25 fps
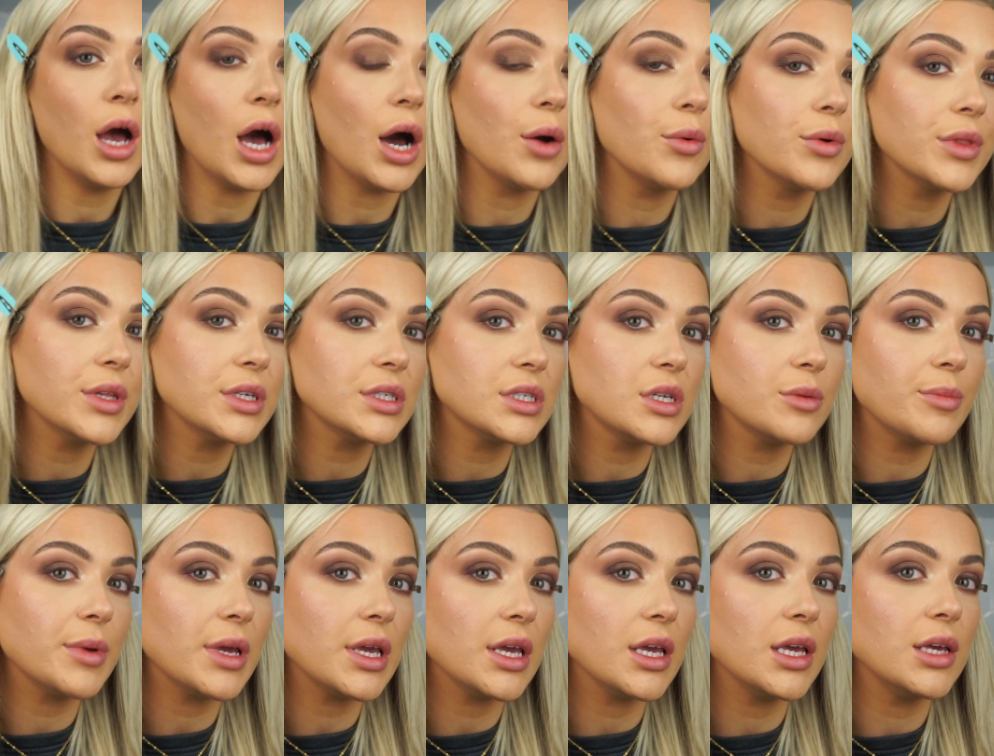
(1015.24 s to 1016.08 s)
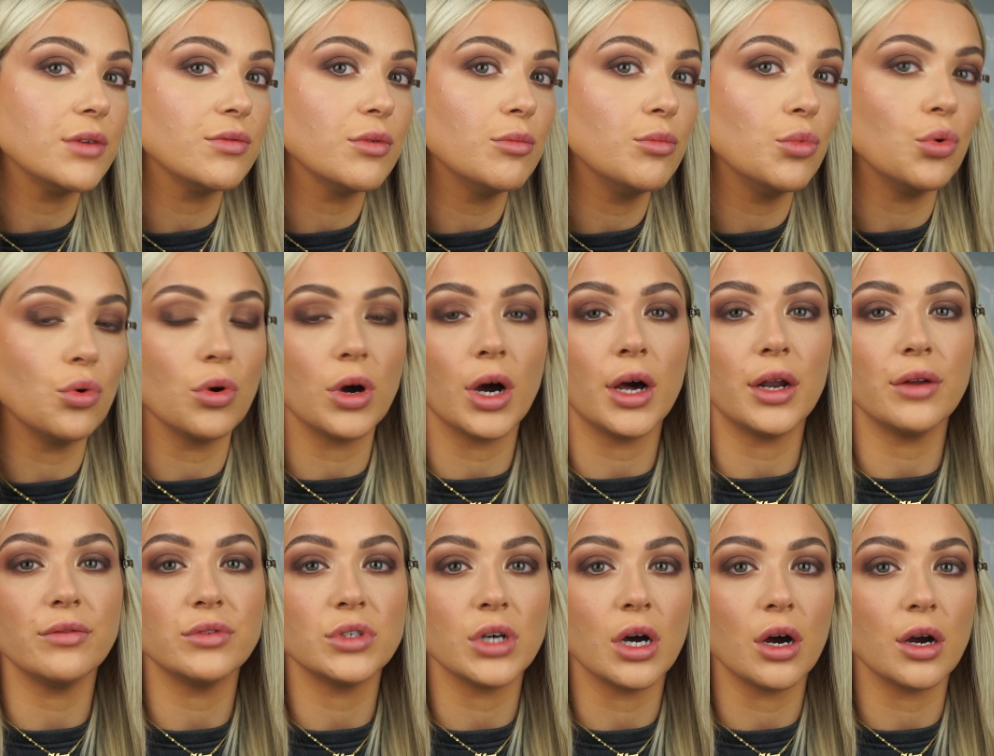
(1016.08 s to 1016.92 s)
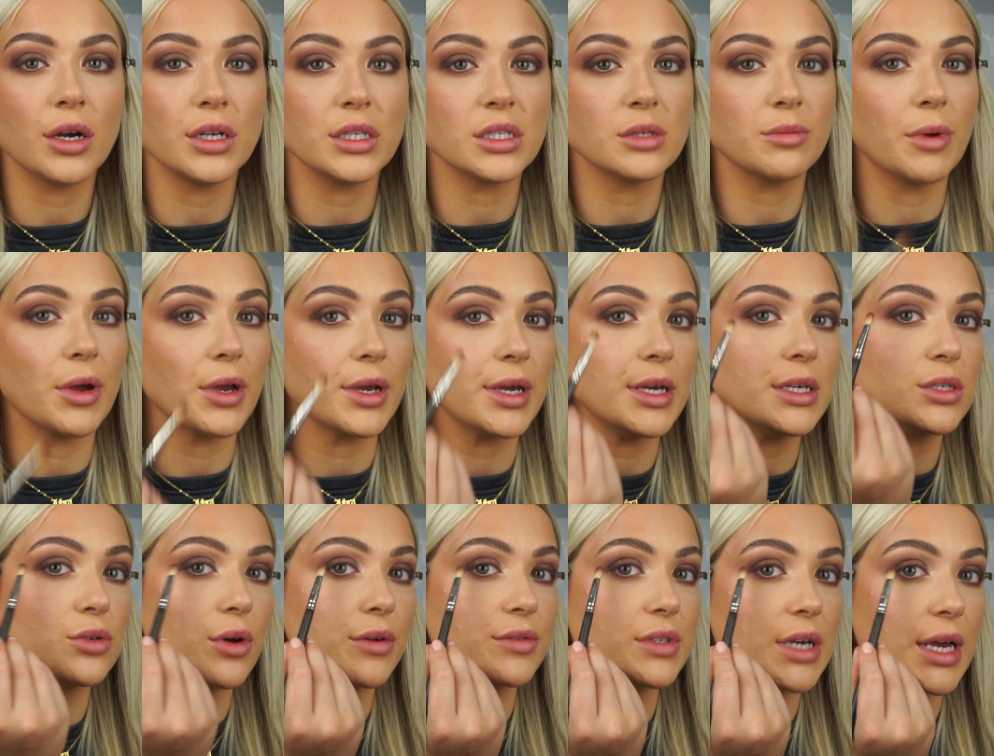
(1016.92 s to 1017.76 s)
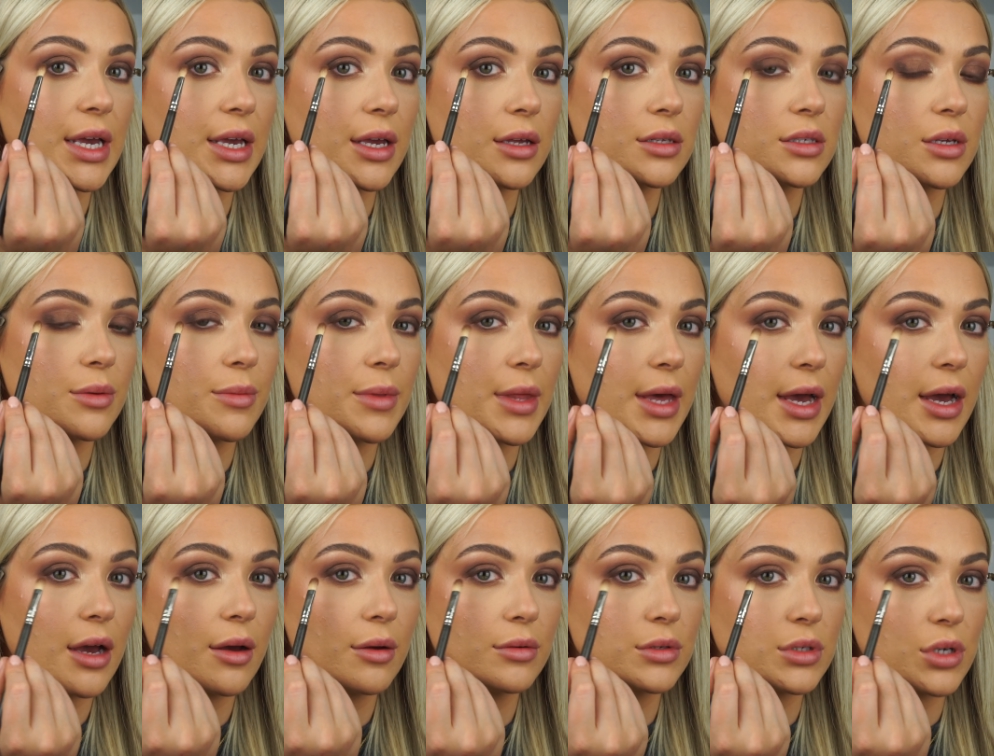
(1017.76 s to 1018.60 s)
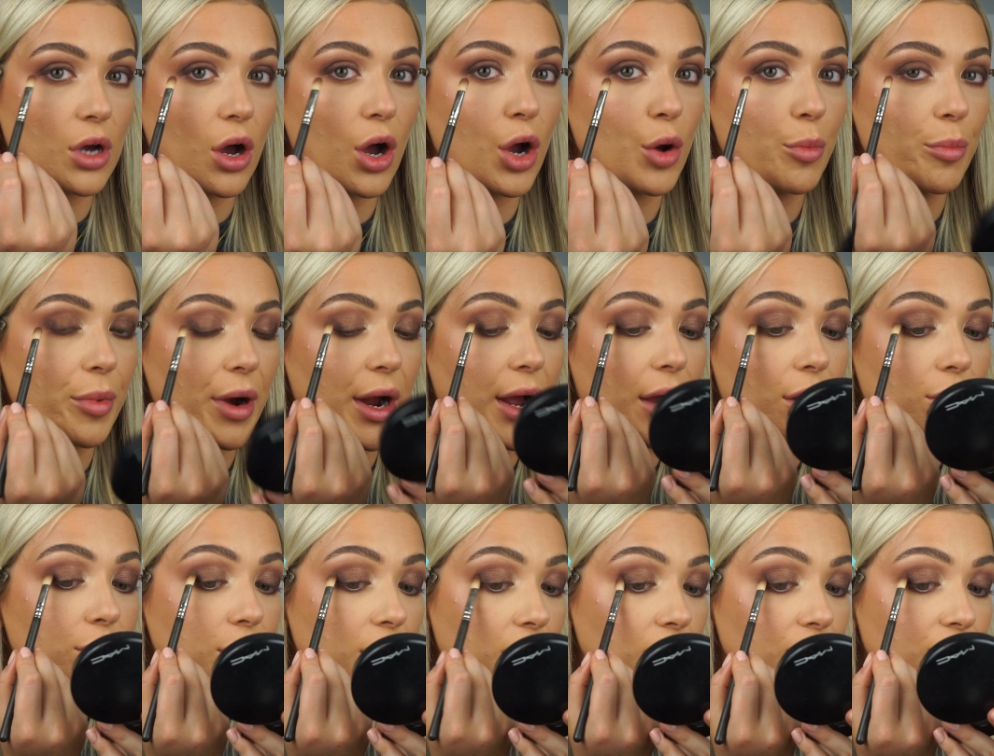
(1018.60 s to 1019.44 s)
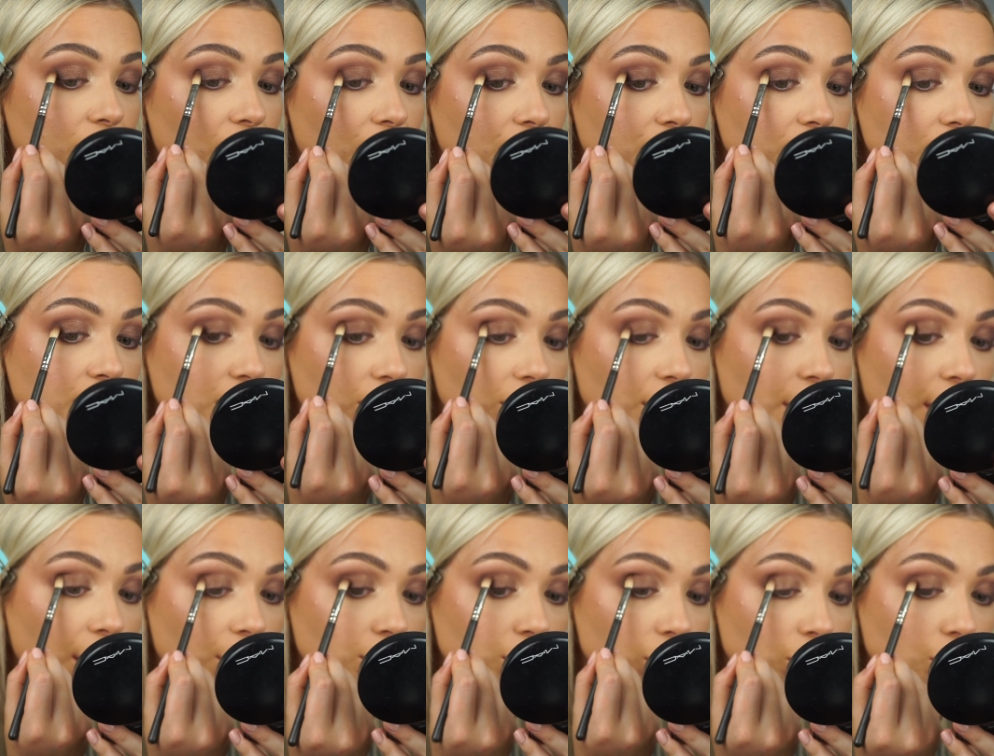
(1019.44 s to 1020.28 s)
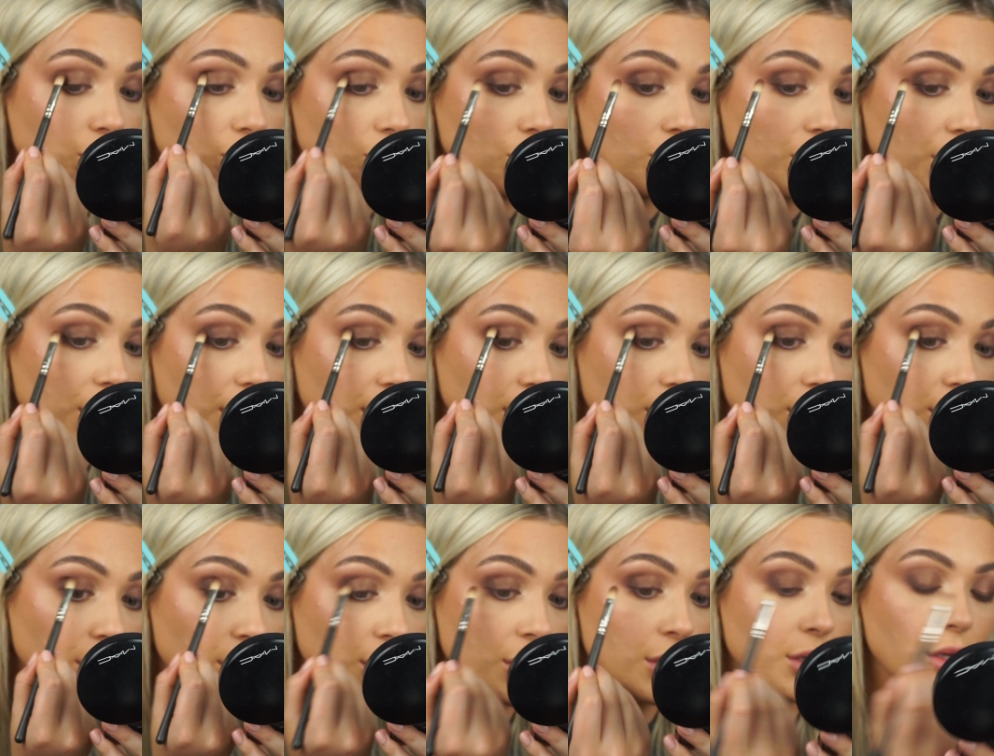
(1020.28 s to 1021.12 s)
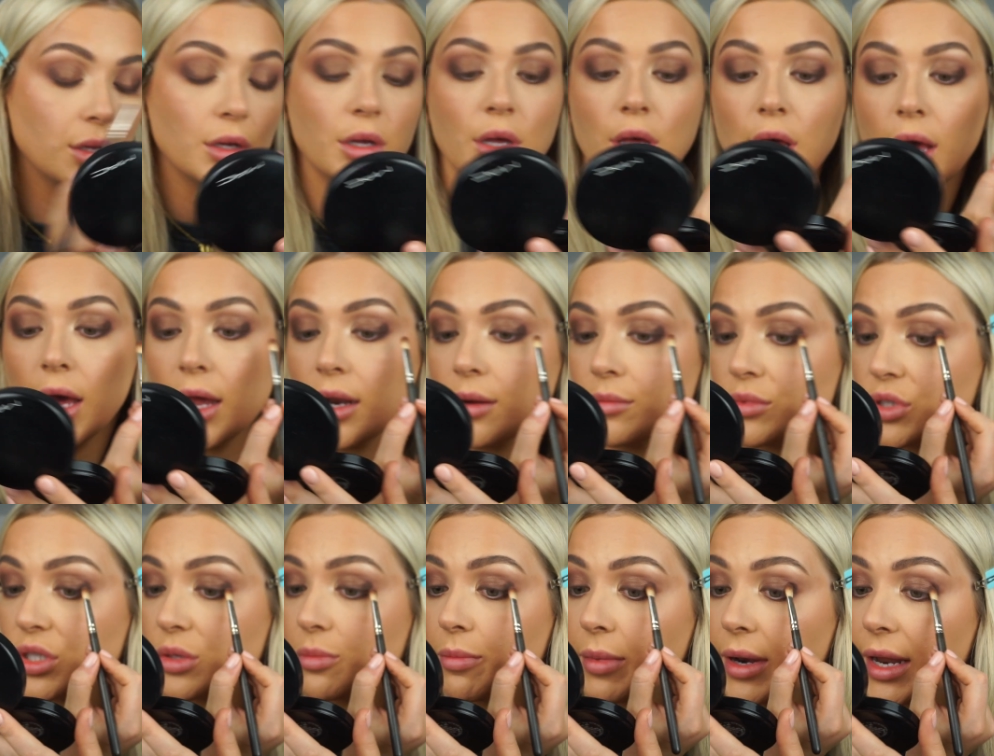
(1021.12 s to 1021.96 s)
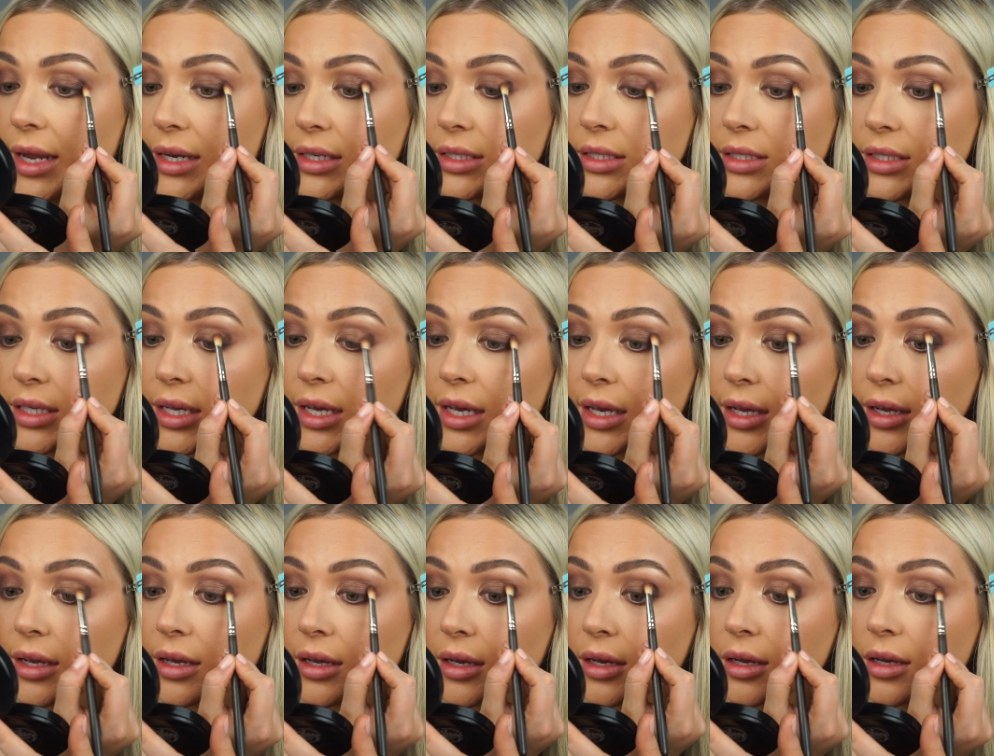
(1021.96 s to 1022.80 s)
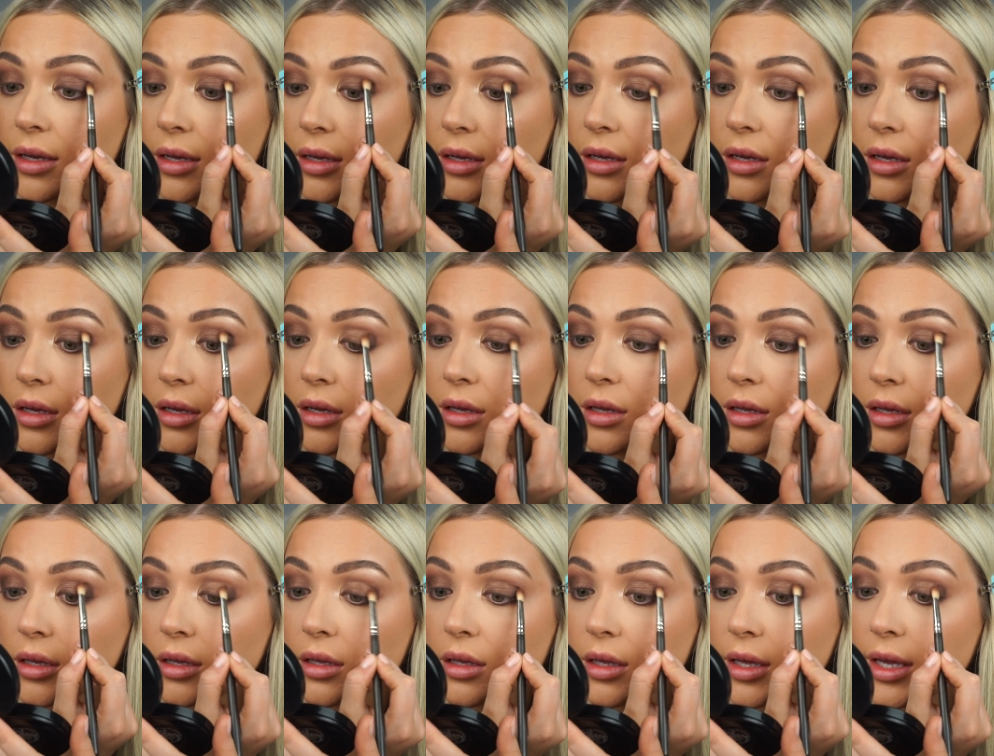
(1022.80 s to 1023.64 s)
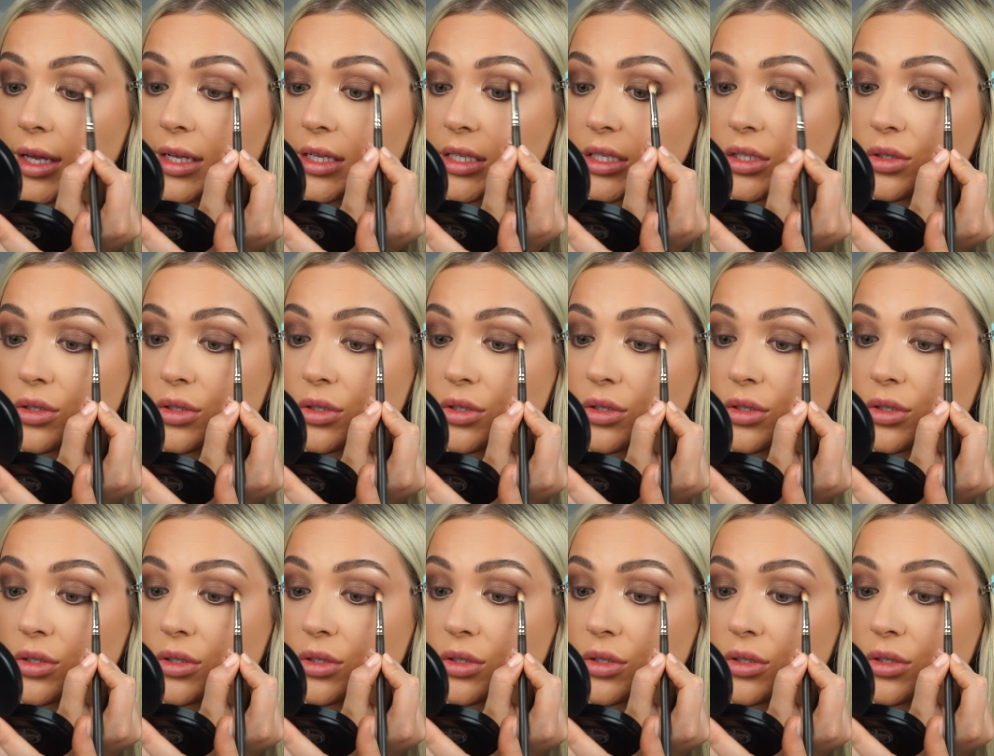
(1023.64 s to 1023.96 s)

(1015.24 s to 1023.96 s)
I want this to be even more kind of dark and smoky so I've taken some of that dark brown and focused it on the outer corner and I'm just blending in